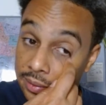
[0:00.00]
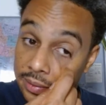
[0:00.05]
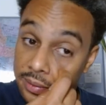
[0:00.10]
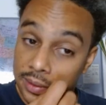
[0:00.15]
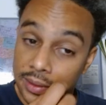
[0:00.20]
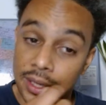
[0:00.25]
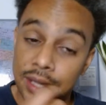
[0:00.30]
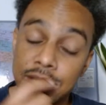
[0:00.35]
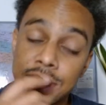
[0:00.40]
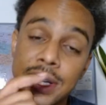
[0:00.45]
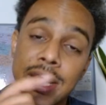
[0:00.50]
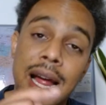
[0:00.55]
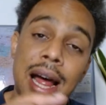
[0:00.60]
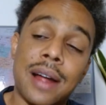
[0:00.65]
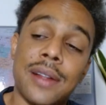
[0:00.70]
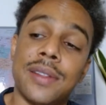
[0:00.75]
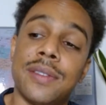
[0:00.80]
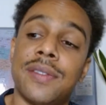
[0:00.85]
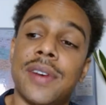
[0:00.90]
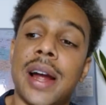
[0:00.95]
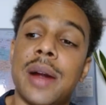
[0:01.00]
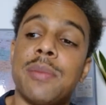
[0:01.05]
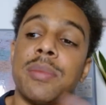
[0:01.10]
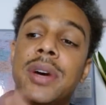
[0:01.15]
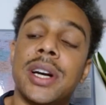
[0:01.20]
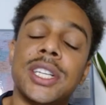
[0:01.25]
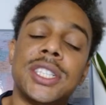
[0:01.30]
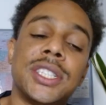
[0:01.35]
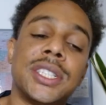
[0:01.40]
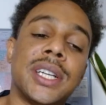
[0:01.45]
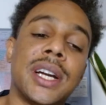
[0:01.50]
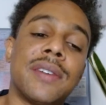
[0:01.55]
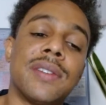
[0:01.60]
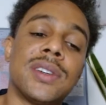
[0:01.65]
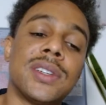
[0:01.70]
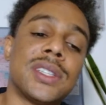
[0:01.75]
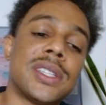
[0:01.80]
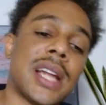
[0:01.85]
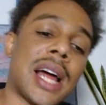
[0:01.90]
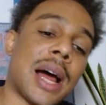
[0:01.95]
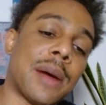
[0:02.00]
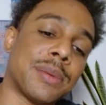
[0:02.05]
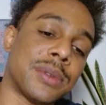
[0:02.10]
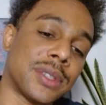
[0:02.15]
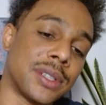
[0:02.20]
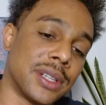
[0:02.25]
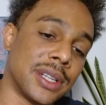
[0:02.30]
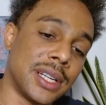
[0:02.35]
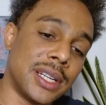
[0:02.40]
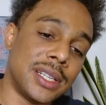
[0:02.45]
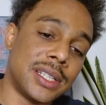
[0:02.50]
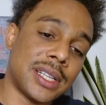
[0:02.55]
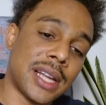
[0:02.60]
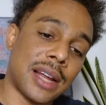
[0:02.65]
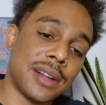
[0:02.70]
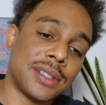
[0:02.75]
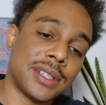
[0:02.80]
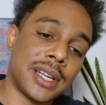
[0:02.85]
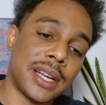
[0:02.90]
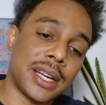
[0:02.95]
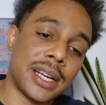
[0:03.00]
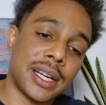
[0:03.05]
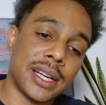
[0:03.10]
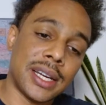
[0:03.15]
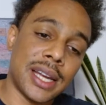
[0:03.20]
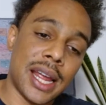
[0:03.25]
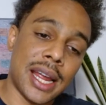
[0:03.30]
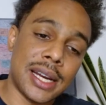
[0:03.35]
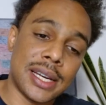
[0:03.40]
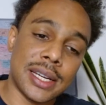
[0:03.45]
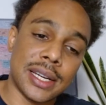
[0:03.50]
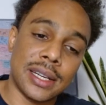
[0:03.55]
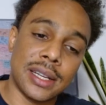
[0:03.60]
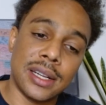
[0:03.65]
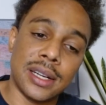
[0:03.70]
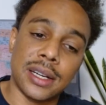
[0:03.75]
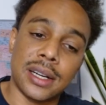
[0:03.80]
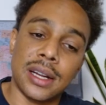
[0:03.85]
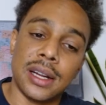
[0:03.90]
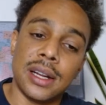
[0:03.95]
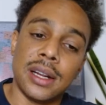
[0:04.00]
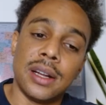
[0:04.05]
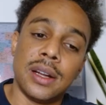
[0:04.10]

Listen to how the vibration never stops. These sounds get connected. Look.